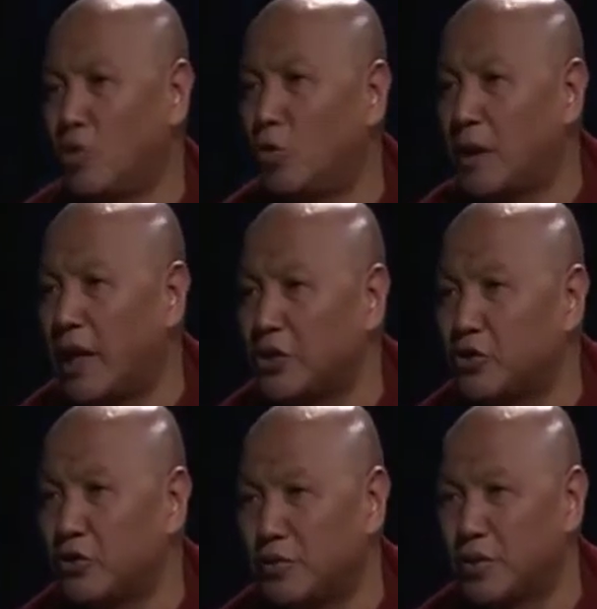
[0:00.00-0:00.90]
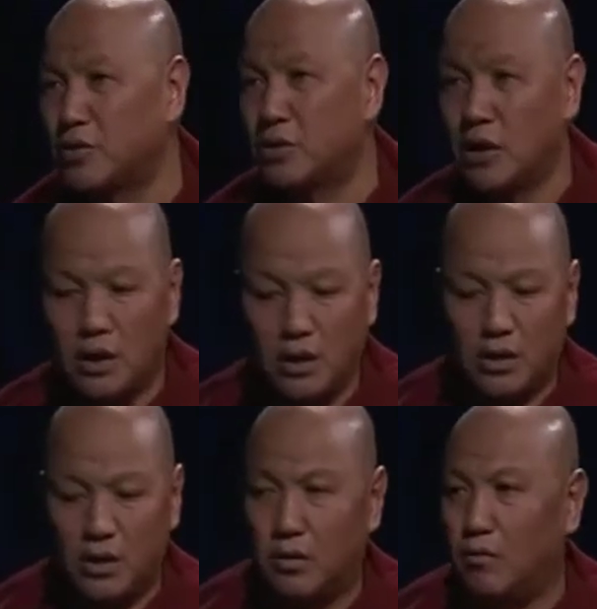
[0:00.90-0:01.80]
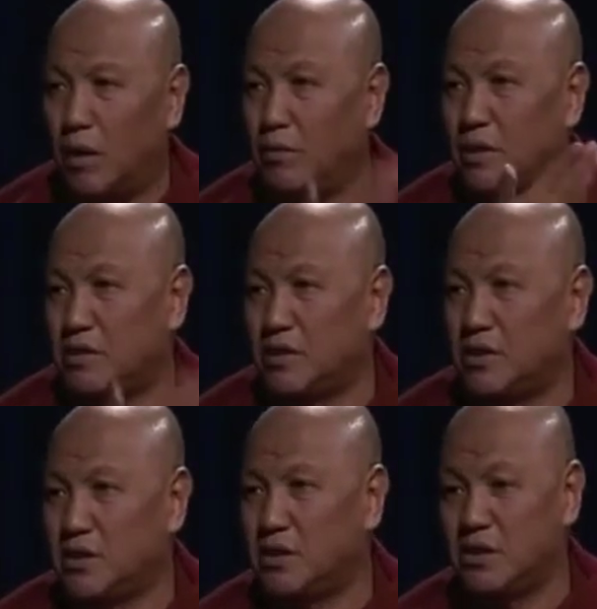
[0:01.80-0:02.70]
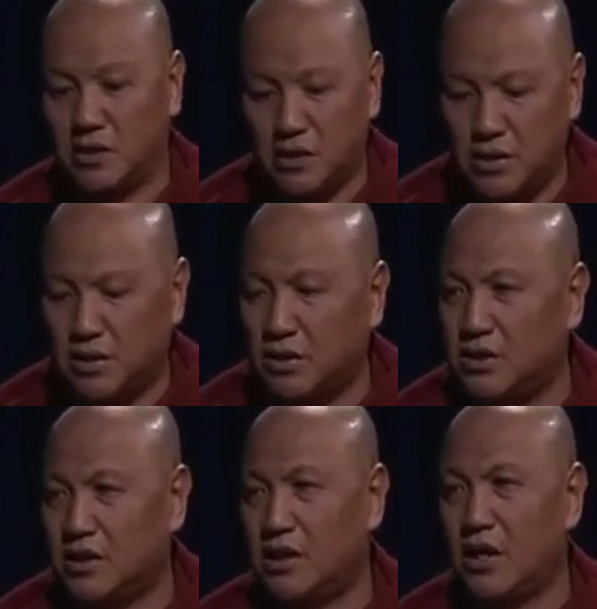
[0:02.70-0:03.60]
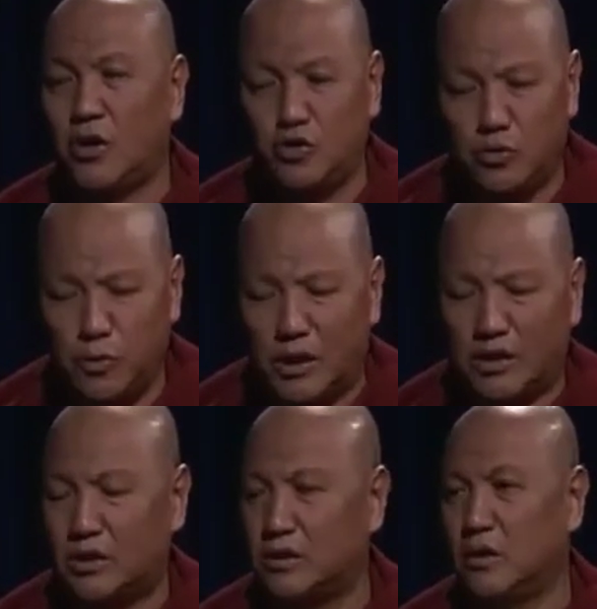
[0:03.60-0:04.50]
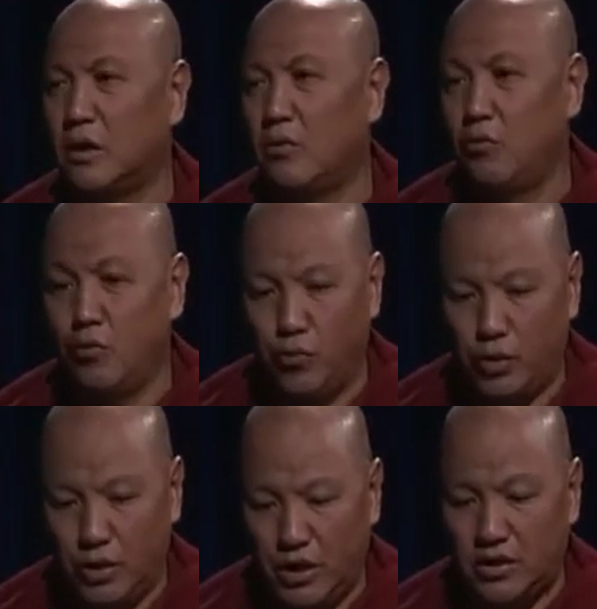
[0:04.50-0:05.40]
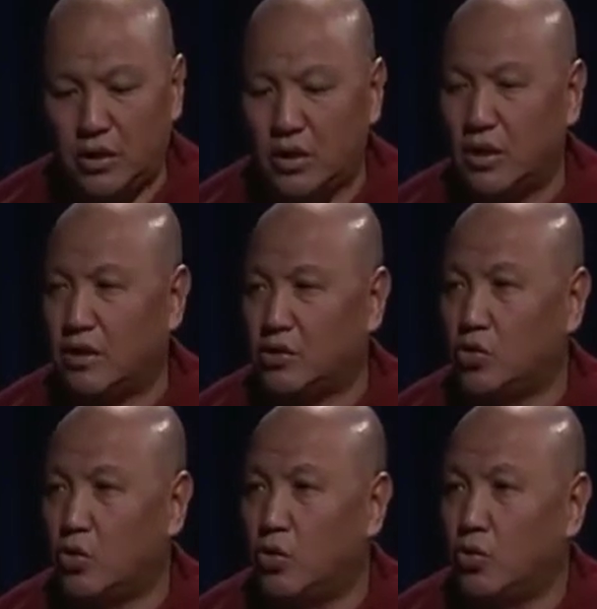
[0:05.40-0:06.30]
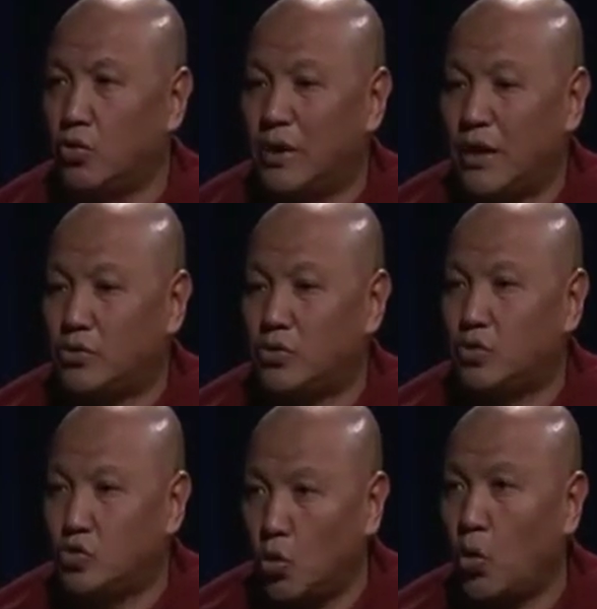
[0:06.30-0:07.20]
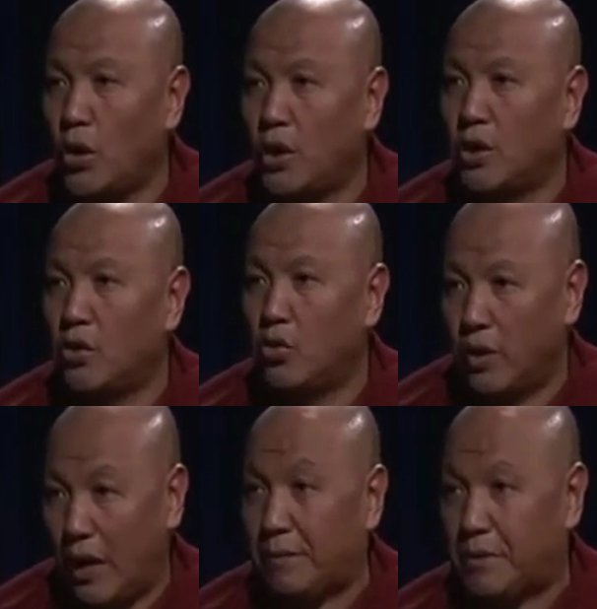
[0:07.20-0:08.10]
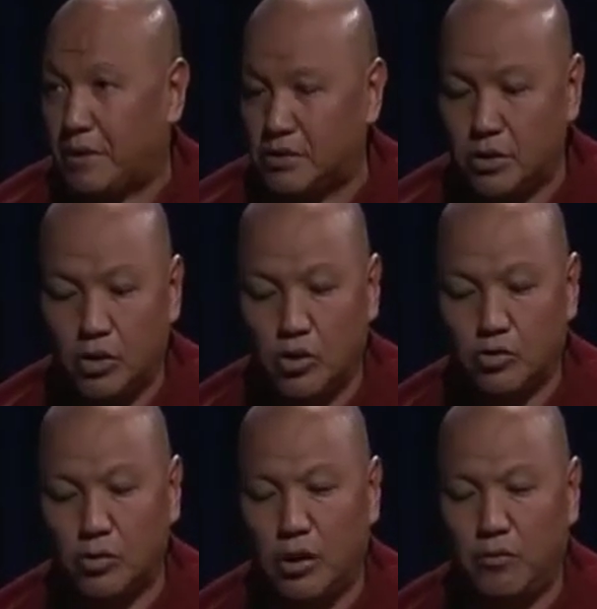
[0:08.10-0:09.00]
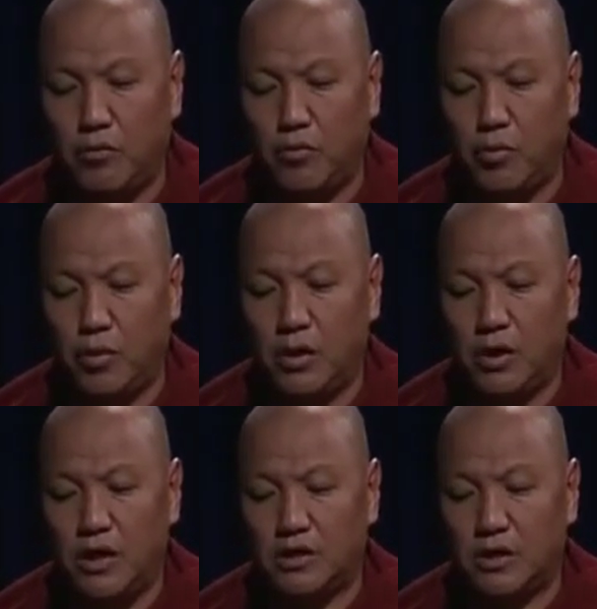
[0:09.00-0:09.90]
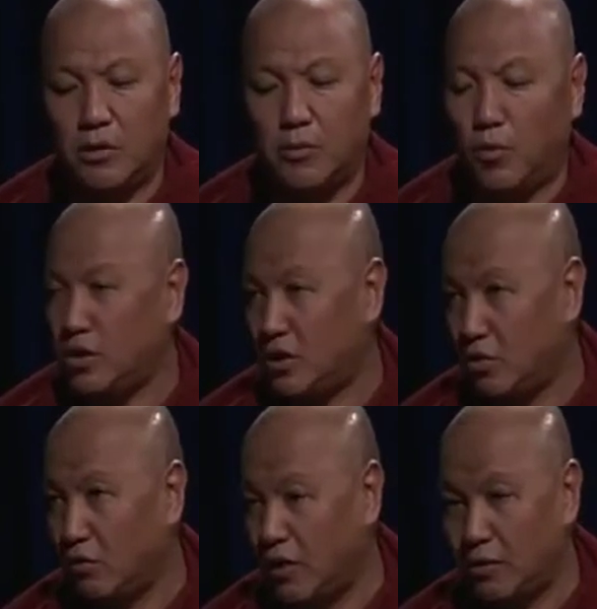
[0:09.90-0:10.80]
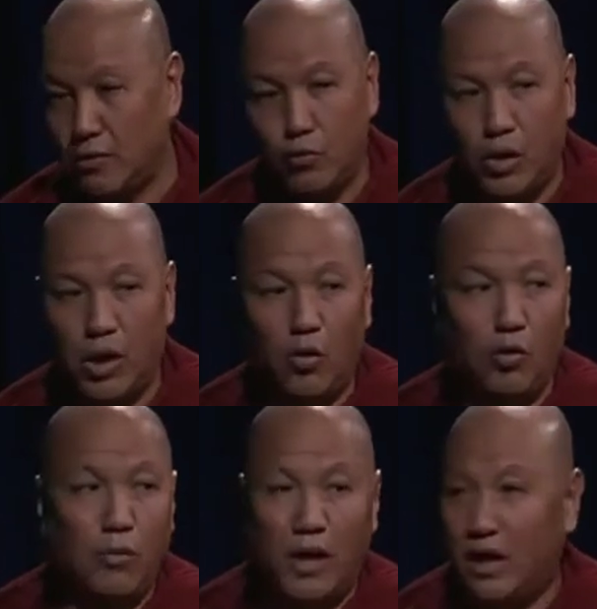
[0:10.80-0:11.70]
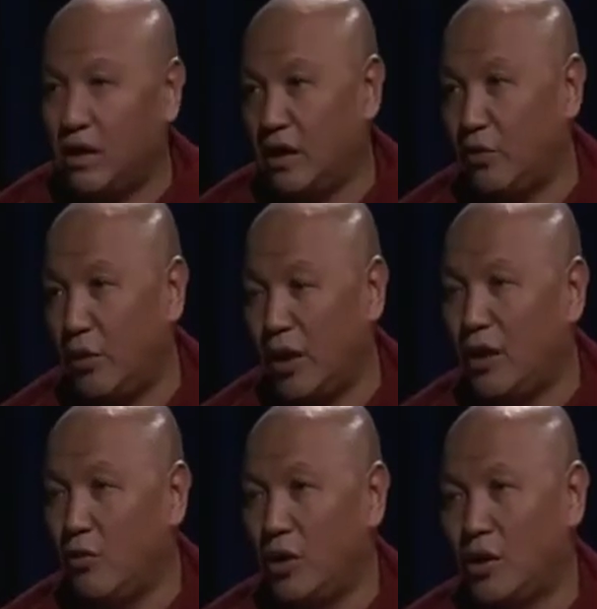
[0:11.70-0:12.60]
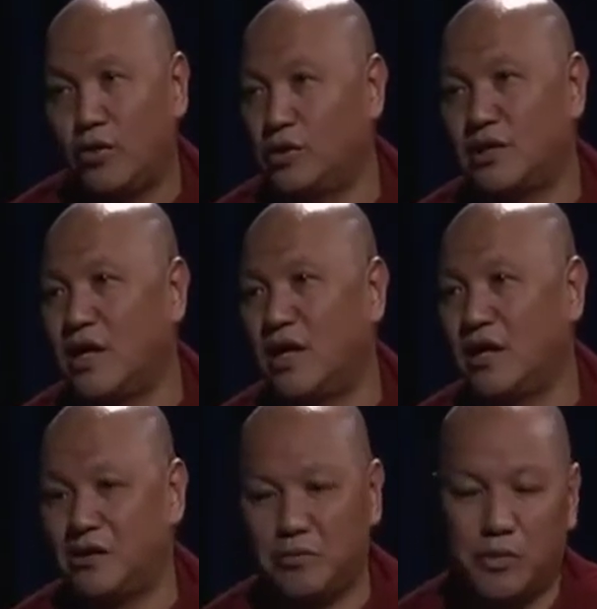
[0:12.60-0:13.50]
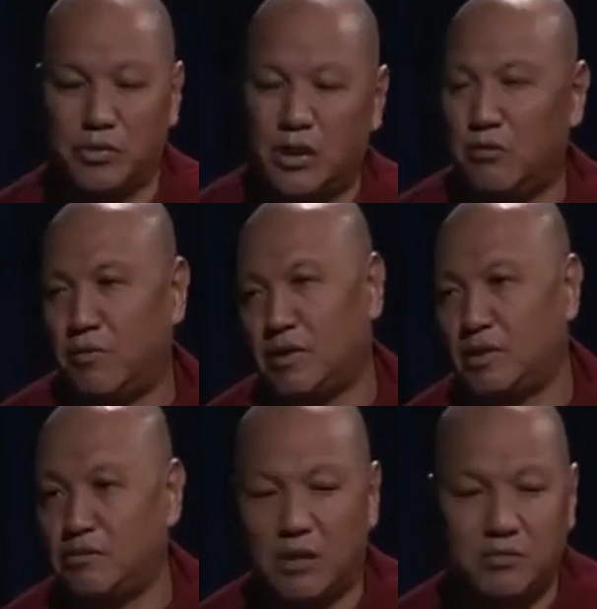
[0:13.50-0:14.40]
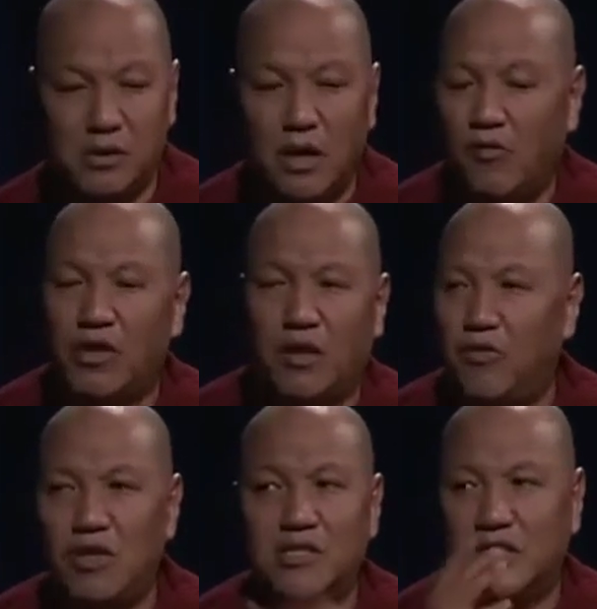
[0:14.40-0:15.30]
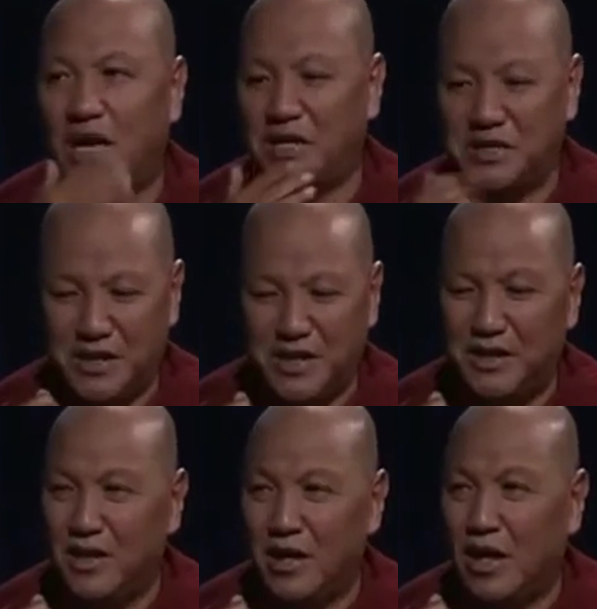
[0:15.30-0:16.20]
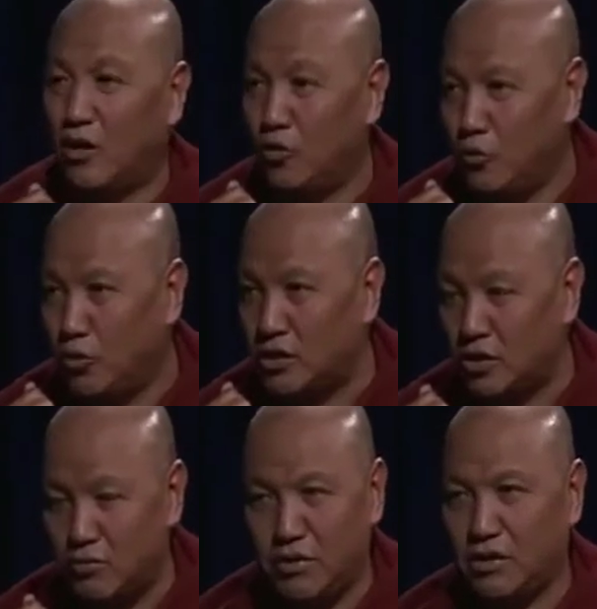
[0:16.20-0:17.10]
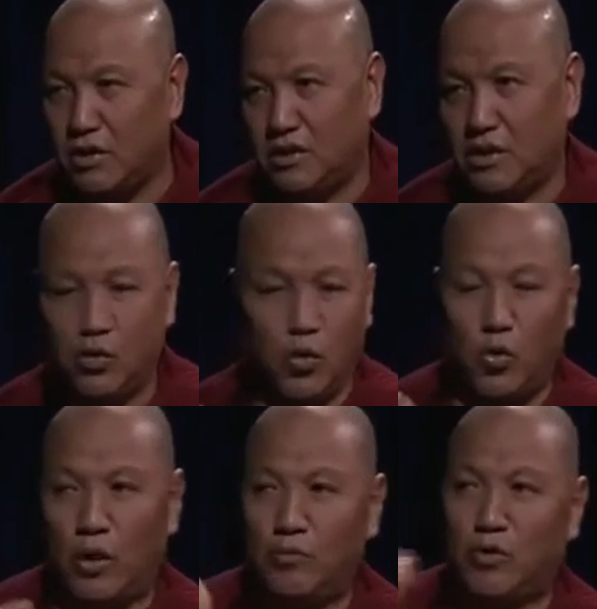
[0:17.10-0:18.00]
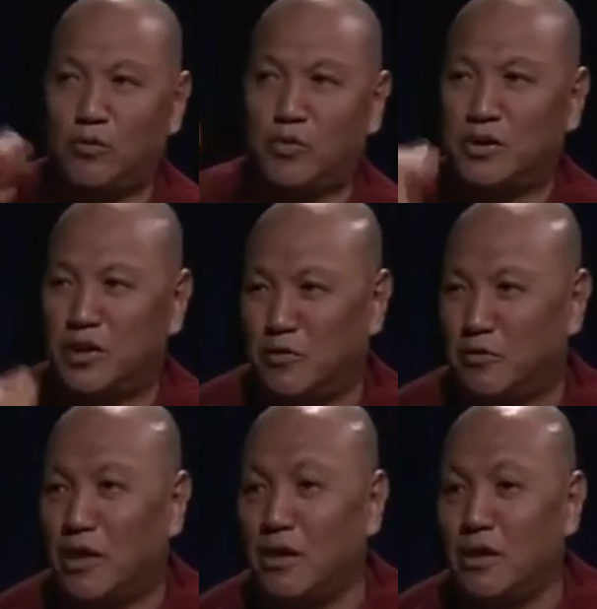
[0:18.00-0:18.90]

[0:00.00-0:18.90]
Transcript: obligation, because my master says this and the teaching says that I should practice, yet there is no natural joy or happiness. So therefore, as a bodhisattva, we are all Mahayana anyway. We cannot deny, because everybody sometimes they feel shy, say that, are you bodhisattva? They say, no, I'm not bodhisattva,